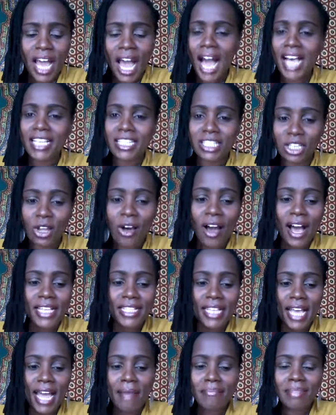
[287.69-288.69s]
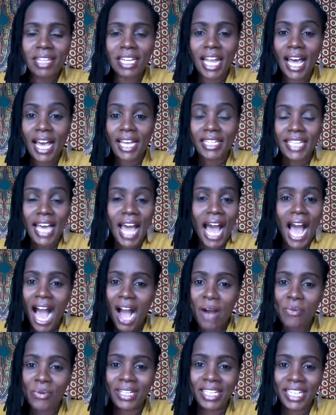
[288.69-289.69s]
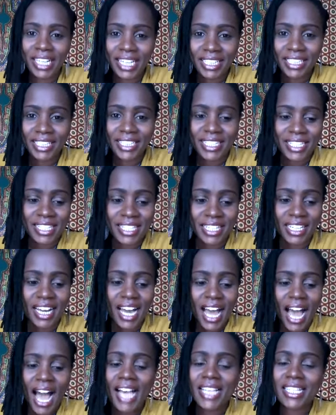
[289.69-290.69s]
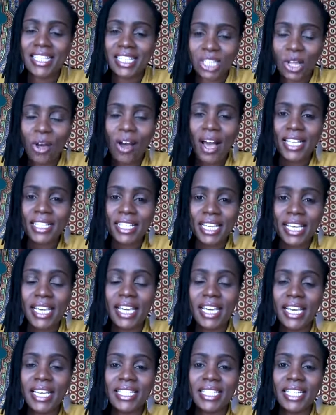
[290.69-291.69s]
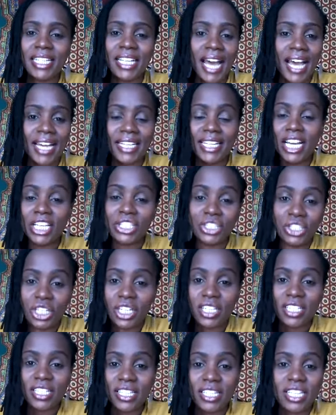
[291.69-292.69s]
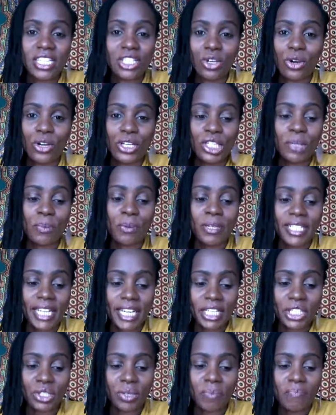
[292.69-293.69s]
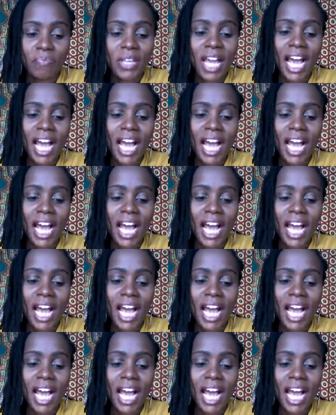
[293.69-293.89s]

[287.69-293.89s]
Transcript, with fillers: As long as I am the light, I will heal the sick. As long as He is the light, Jesus is going to protect you.